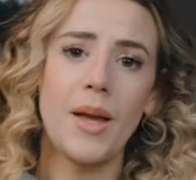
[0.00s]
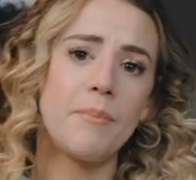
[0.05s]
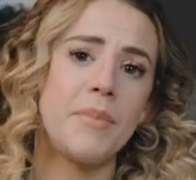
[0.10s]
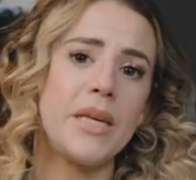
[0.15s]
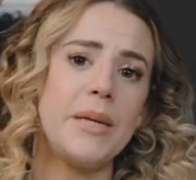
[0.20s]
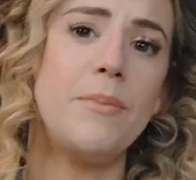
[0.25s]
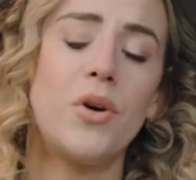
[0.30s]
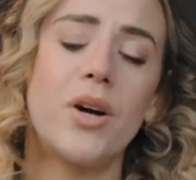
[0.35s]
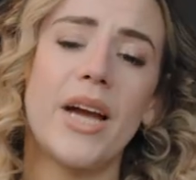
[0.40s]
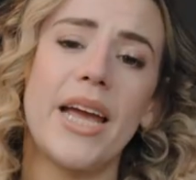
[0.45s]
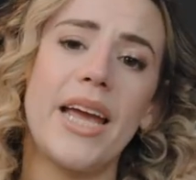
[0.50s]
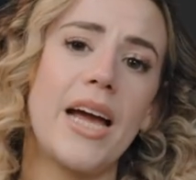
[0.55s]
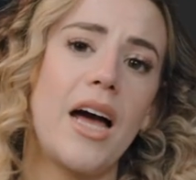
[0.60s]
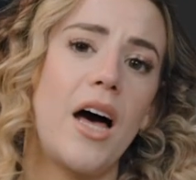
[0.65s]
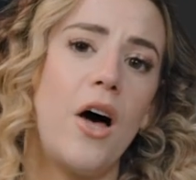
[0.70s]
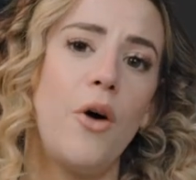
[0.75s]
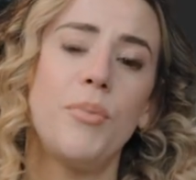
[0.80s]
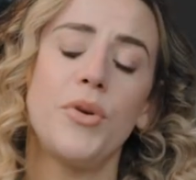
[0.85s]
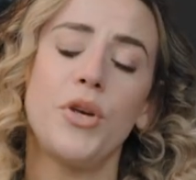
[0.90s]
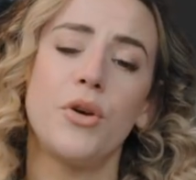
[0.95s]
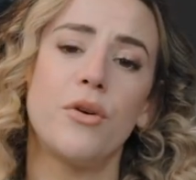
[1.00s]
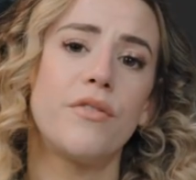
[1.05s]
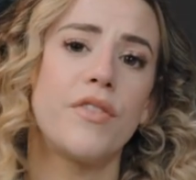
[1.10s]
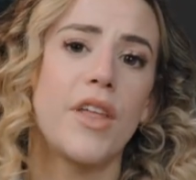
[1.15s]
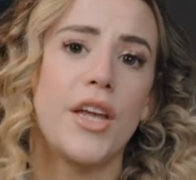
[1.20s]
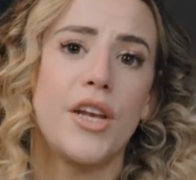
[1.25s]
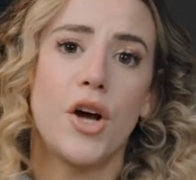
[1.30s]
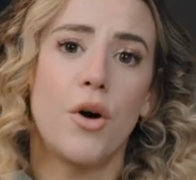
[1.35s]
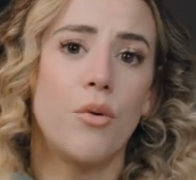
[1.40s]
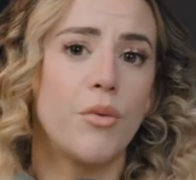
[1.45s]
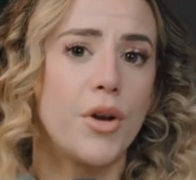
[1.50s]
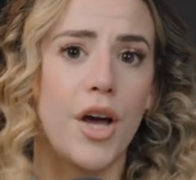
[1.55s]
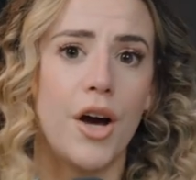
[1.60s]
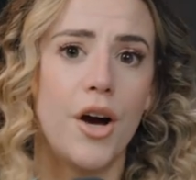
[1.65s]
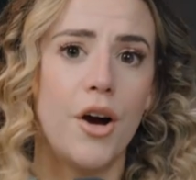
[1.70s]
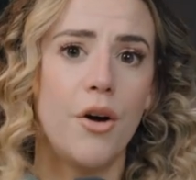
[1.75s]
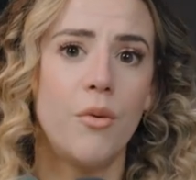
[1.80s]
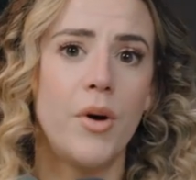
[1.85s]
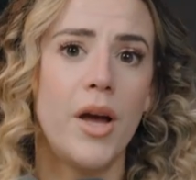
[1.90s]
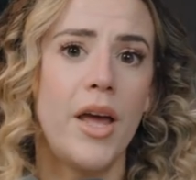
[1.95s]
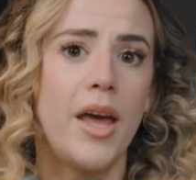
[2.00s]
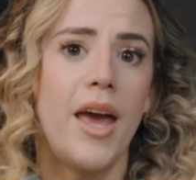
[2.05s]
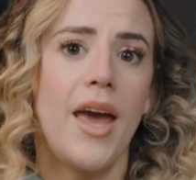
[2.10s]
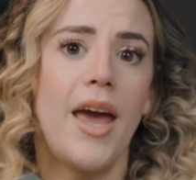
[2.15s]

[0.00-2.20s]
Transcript: People can't help you if they don't know.